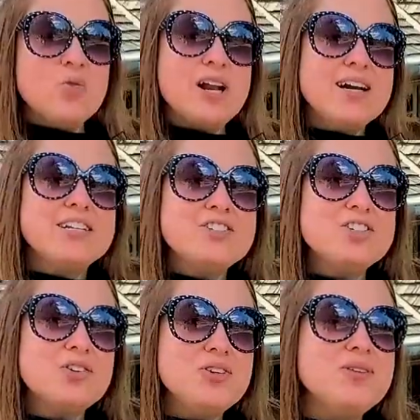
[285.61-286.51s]
We're not gonna
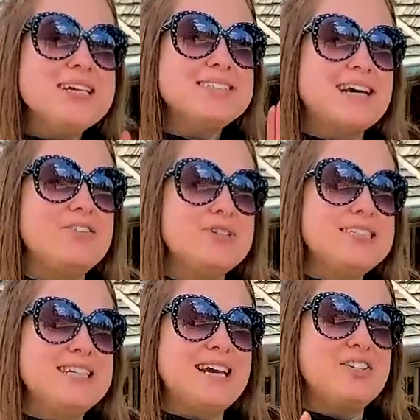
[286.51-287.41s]
show you inside of
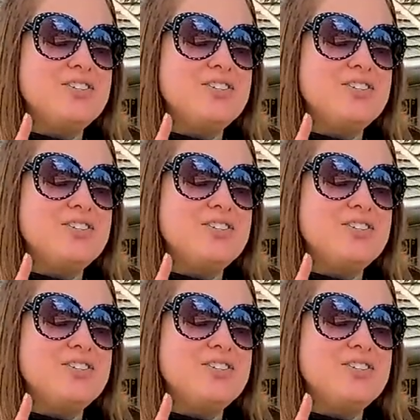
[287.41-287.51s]
one today.